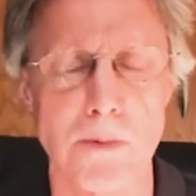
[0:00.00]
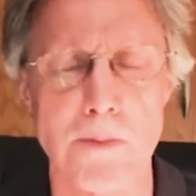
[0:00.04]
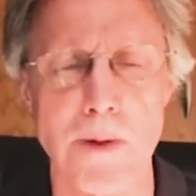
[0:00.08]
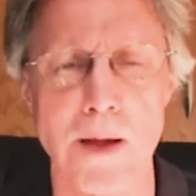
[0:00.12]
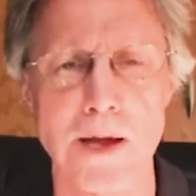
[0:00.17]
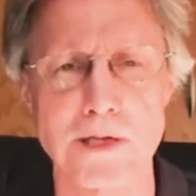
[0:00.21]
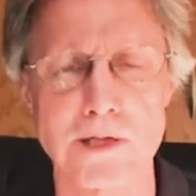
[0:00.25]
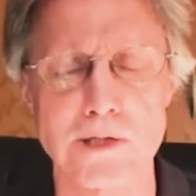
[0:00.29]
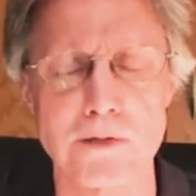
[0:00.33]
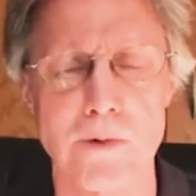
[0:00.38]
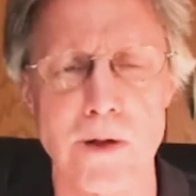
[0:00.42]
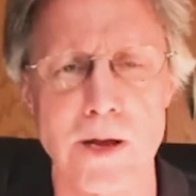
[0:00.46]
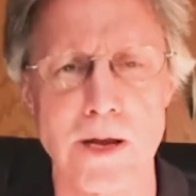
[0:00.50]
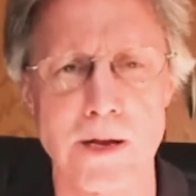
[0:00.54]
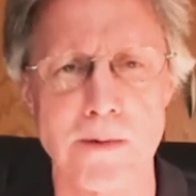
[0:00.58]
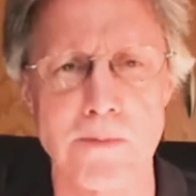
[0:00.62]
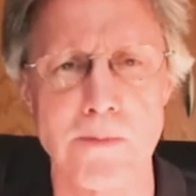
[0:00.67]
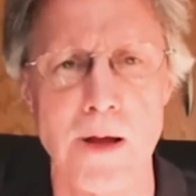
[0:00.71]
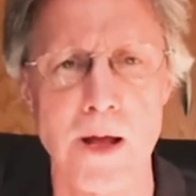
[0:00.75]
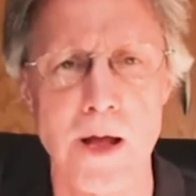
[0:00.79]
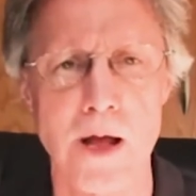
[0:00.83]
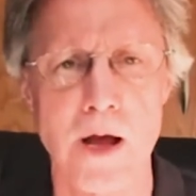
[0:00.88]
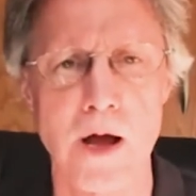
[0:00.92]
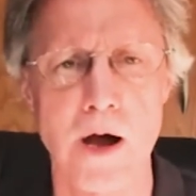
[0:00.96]
perpetuate
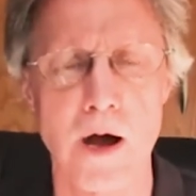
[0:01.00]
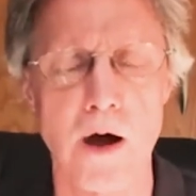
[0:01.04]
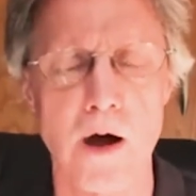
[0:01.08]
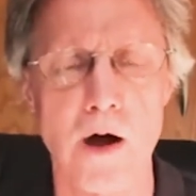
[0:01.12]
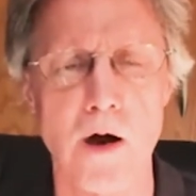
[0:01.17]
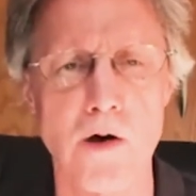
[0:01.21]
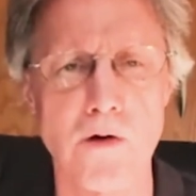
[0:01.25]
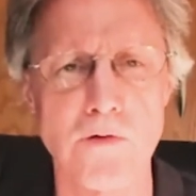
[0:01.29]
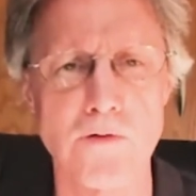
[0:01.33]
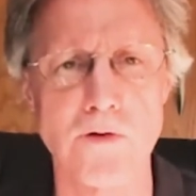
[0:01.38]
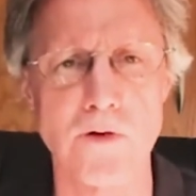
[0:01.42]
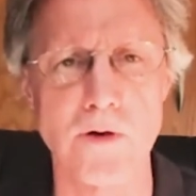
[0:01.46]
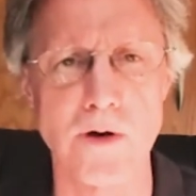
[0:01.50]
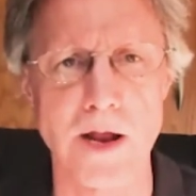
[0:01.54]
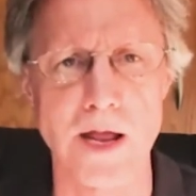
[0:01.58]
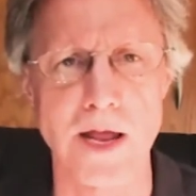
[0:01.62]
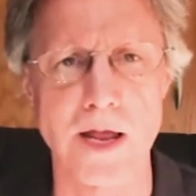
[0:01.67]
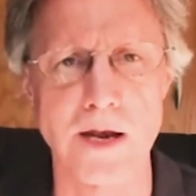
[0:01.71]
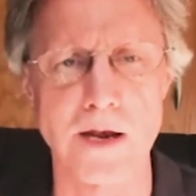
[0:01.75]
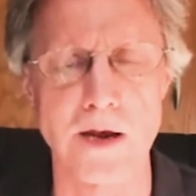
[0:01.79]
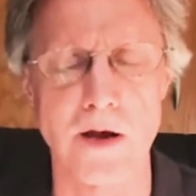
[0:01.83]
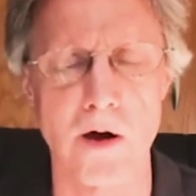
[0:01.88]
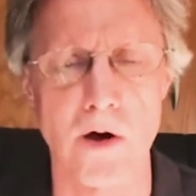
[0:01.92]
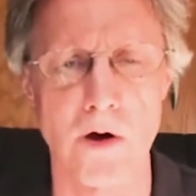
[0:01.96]
them over
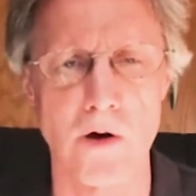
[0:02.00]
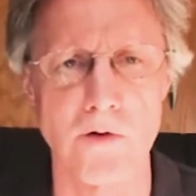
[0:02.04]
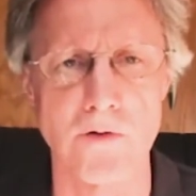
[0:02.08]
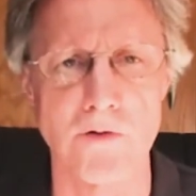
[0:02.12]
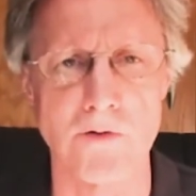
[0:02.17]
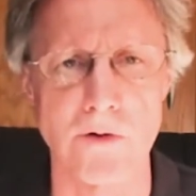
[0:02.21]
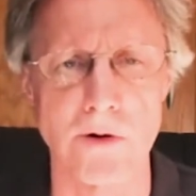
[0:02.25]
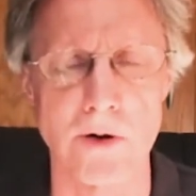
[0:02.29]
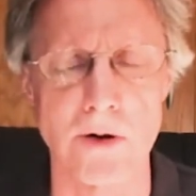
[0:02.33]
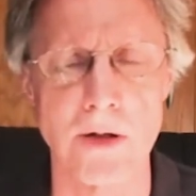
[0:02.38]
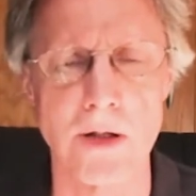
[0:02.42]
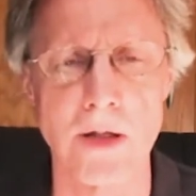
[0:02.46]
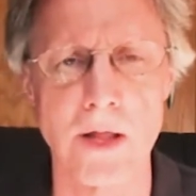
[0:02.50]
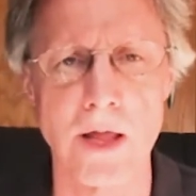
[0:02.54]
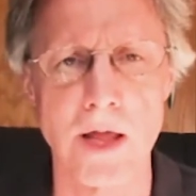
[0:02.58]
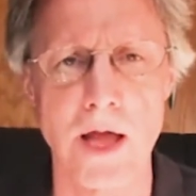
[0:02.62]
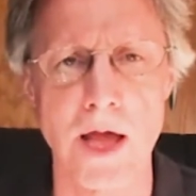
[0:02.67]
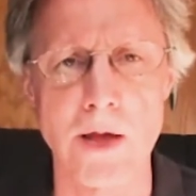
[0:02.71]
and over.